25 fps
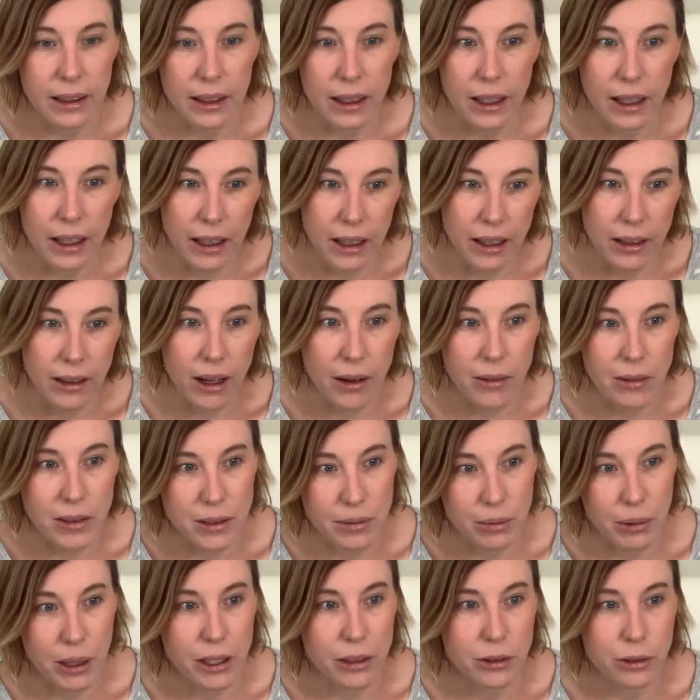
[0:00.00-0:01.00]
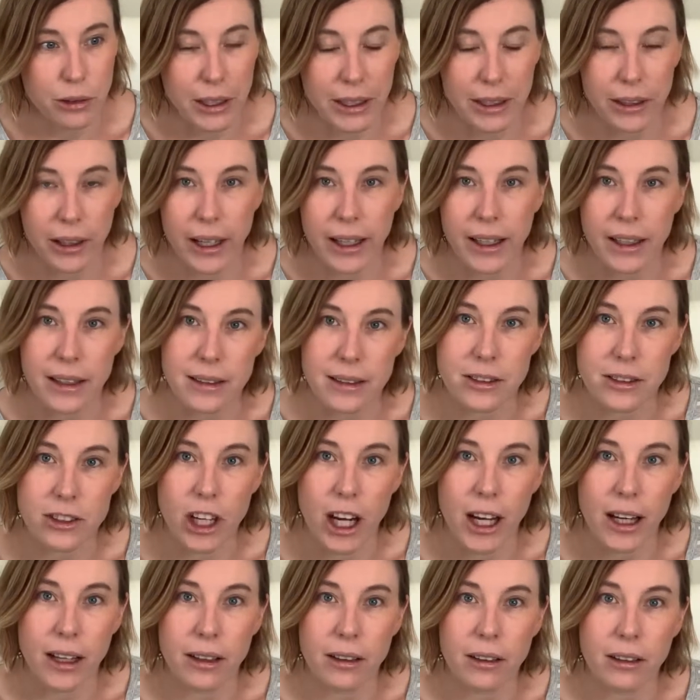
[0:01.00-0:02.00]
And I was wondering, like,
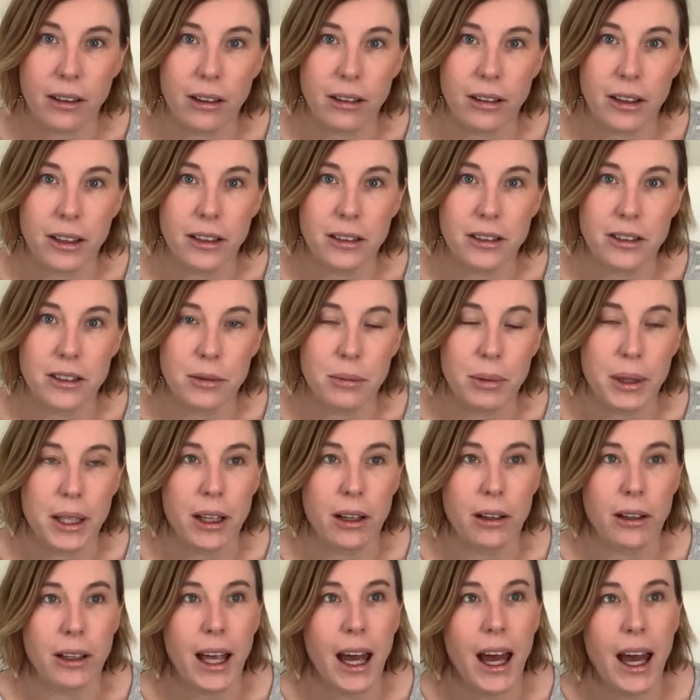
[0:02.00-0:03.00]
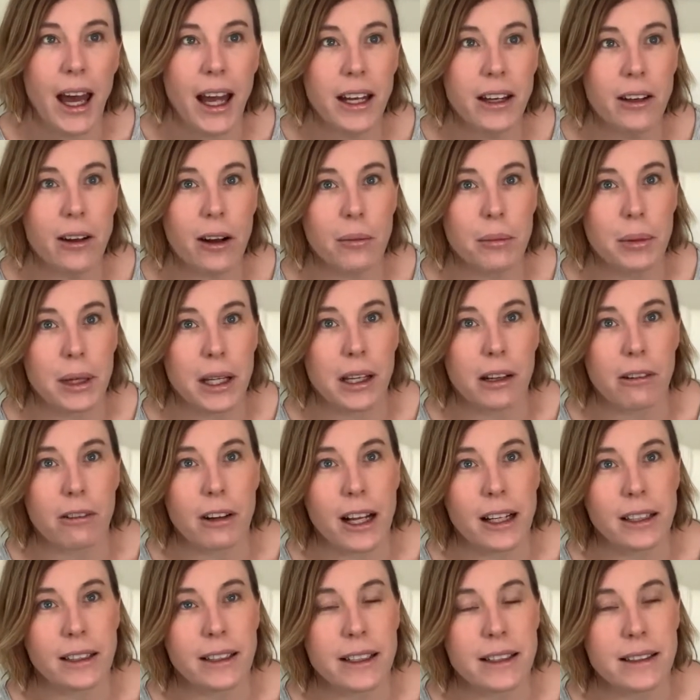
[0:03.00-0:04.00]
Jack going to be okay not being
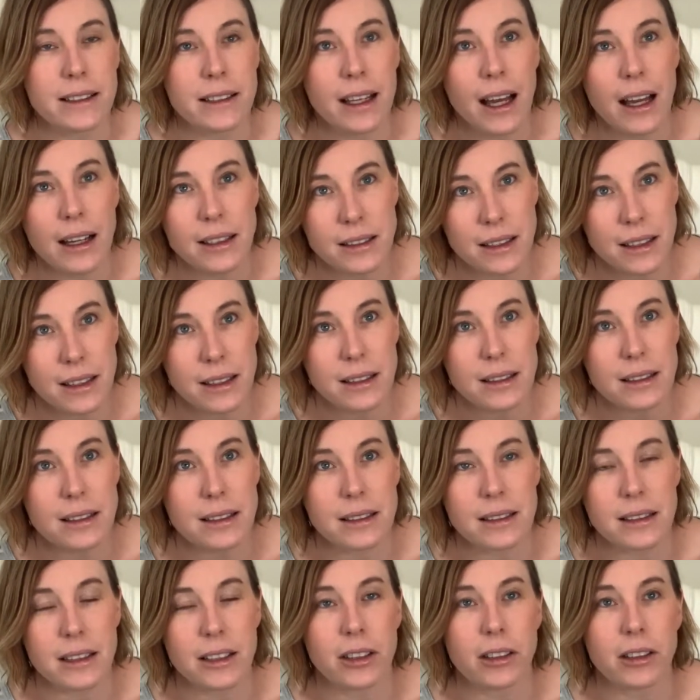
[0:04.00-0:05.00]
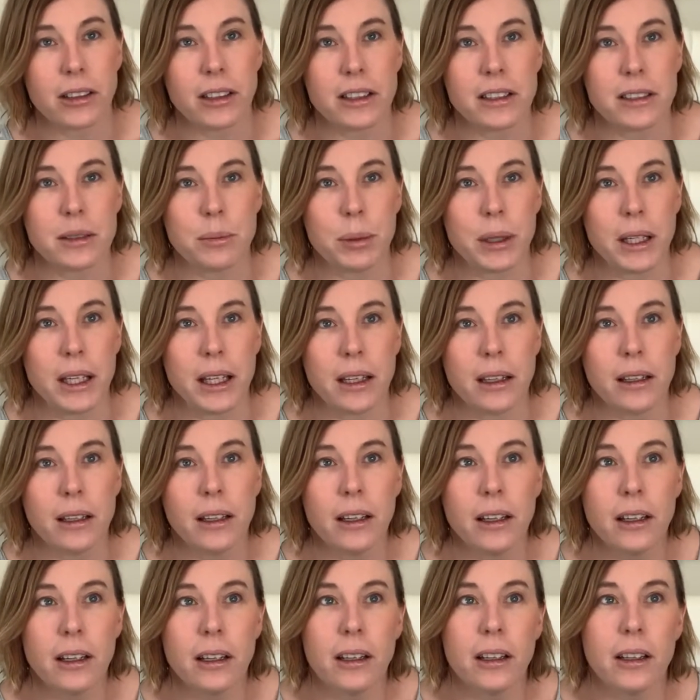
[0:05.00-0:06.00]
around his cousins? Is he going to be,
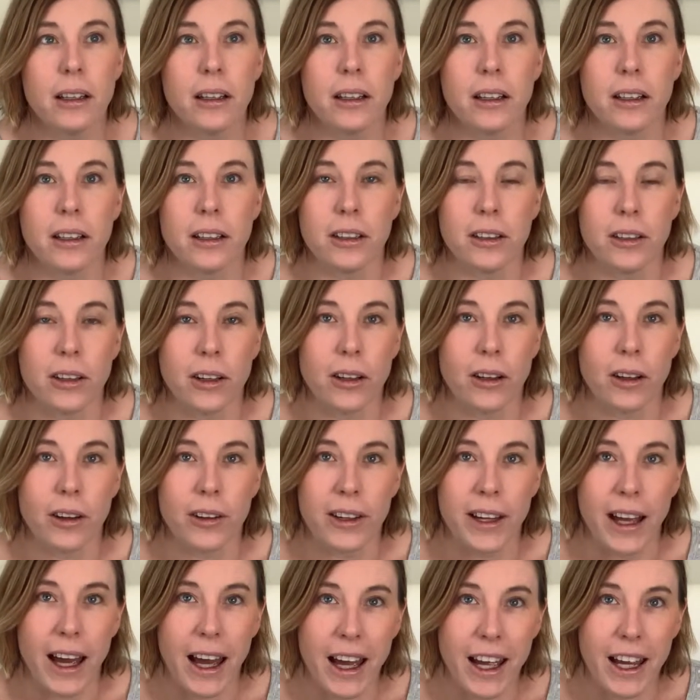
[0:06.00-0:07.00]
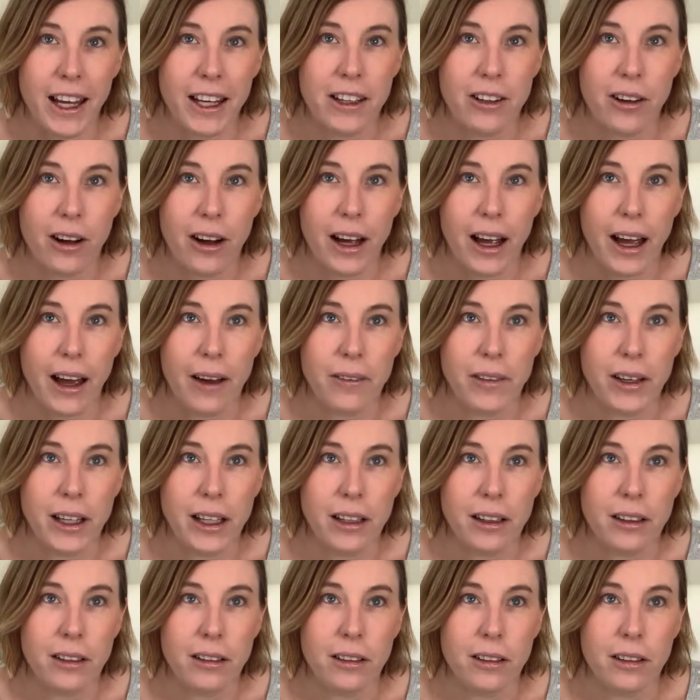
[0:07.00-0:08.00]
okay not
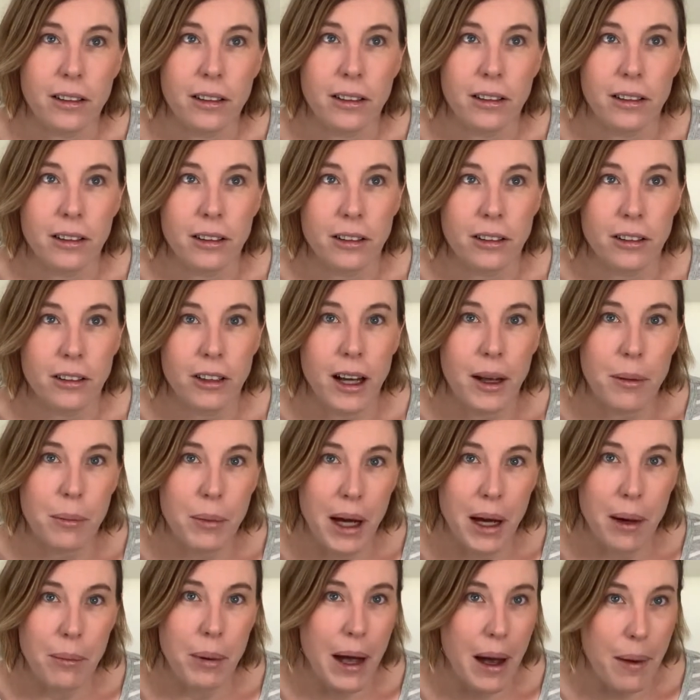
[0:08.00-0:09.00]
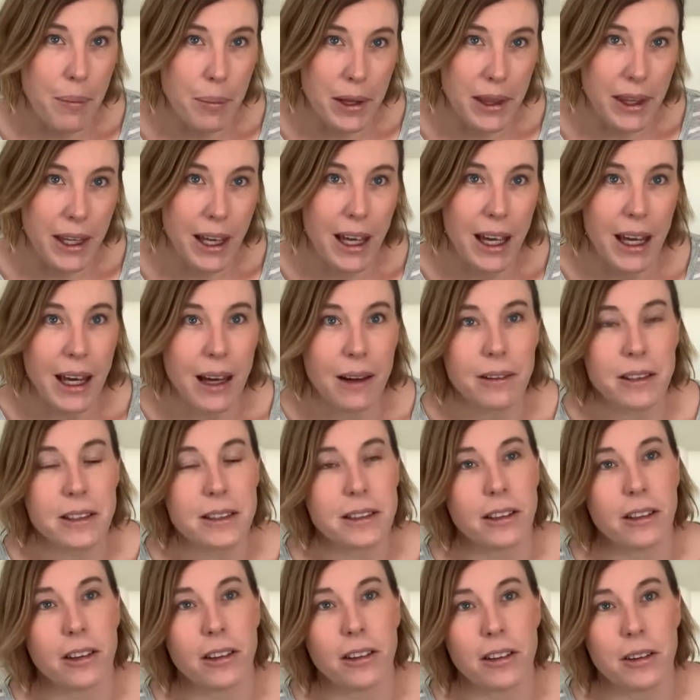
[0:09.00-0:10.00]
having grandma and papa there?
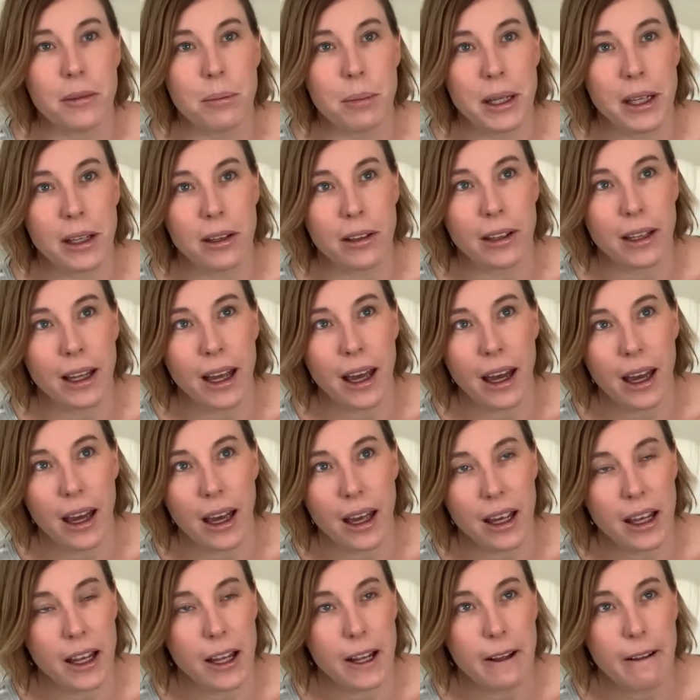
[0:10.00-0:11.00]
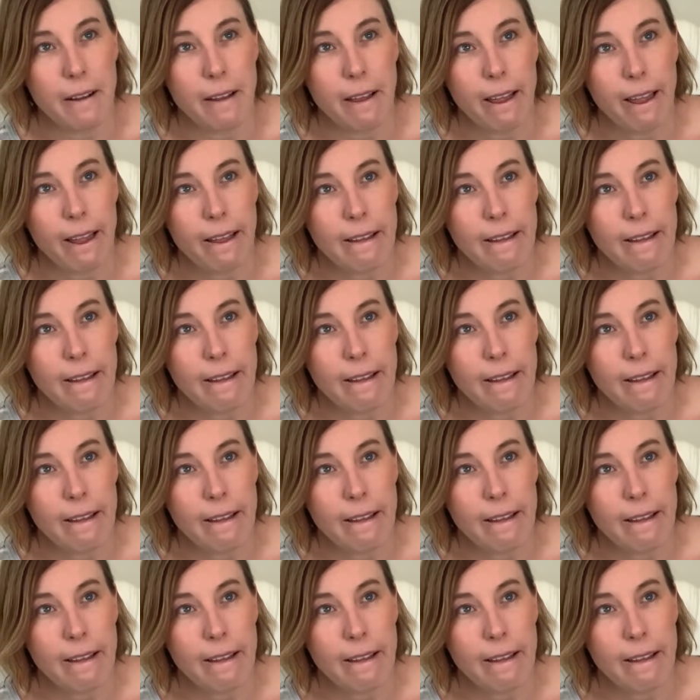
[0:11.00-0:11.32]
Is he going to be okay